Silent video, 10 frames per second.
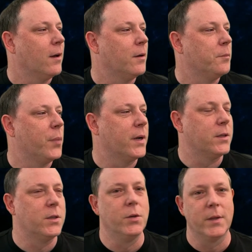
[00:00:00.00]

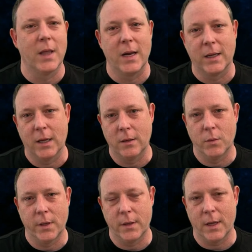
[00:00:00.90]
but it's doing that
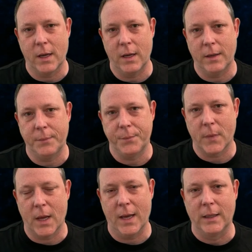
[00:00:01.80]
again with a
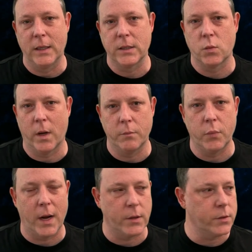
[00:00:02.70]
headless
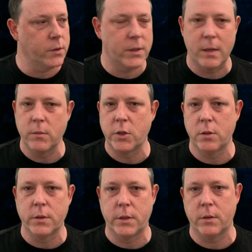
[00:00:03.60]
web browser, same
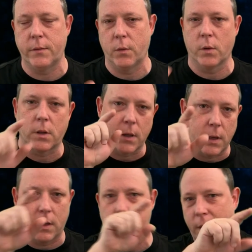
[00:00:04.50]
as you would do if you were
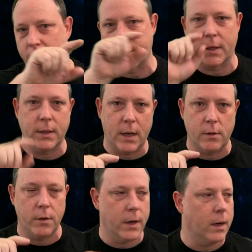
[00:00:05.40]
clicking and browsing and
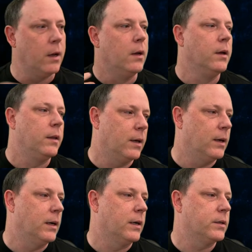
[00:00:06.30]
downloading. The
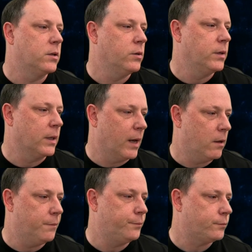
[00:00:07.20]
AI is doing
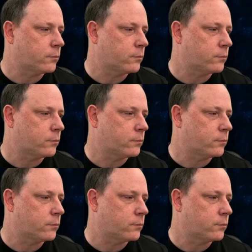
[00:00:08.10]
that.